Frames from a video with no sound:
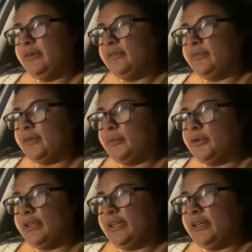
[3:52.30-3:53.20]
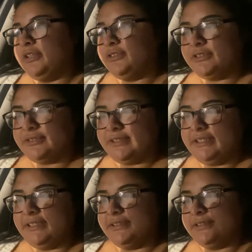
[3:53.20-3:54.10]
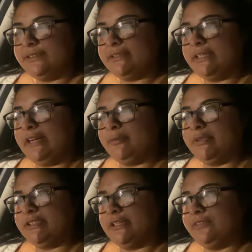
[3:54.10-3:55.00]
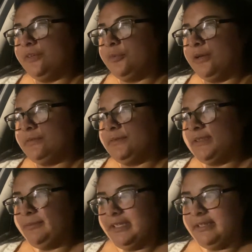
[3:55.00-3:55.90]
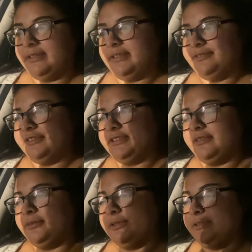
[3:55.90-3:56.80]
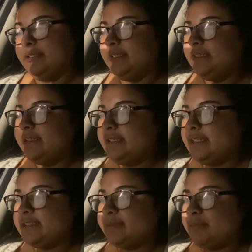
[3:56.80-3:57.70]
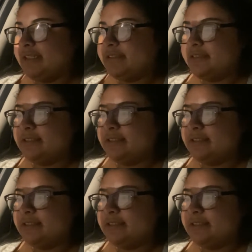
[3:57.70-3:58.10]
for more than 120 years, have been solving problems and making a difference in the world. It's a pleasure